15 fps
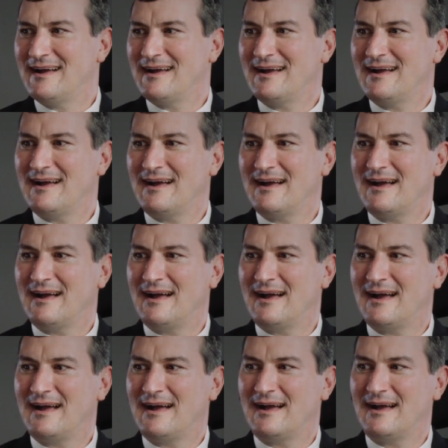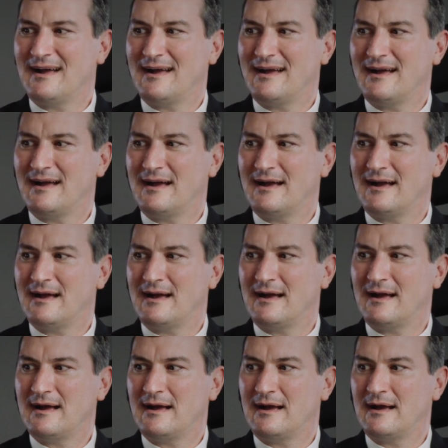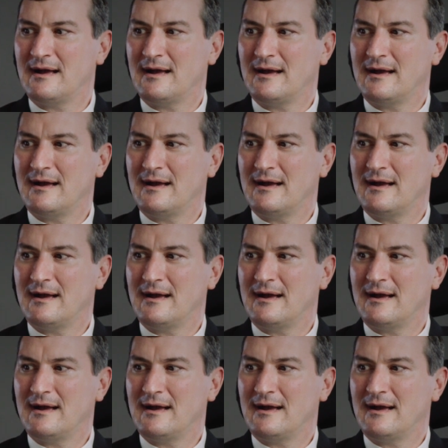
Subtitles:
The person shown says nothing.